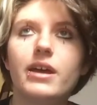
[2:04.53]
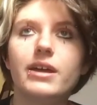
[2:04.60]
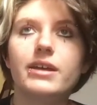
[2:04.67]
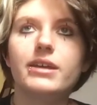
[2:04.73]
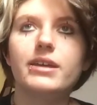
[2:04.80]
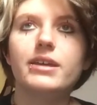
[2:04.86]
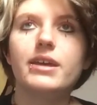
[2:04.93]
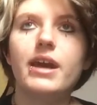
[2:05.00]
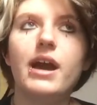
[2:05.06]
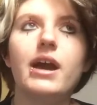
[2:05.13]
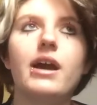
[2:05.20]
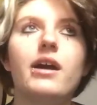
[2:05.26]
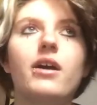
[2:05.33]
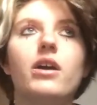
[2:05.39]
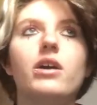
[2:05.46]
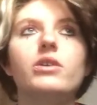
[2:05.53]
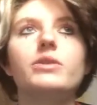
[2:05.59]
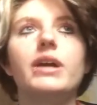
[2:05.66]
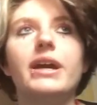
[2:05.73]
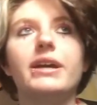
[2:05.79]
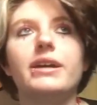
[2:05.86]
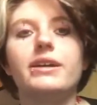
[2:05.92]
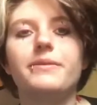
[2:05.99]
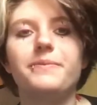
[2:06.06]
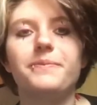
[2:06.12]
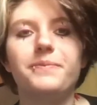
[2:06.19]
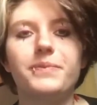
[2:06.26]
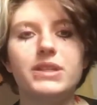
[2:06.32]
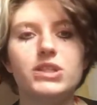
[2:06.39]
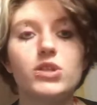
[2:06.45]
Yeah, okay.
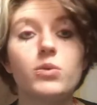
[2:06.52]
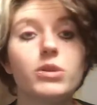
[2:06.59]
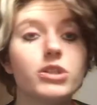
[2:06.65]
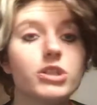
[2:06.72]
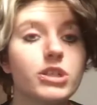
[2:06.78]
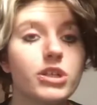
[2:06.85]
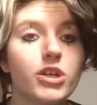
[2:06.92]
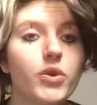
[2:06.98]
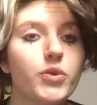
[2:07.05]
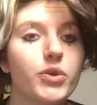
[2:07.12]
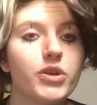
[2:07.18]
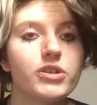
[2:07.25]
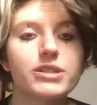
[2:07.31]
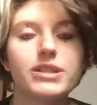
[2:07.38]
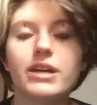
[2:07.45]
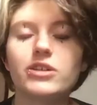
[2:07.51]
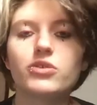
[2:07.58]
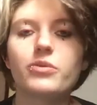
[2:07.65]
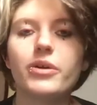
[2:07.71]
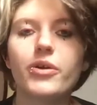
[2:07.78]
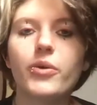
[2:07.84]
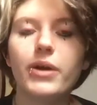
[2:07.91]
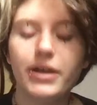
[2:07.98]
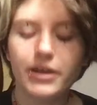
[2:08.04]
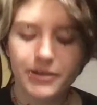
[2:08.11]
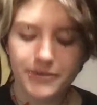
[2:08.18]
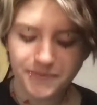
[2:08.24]
So we're just gonna go through your schedule real quick.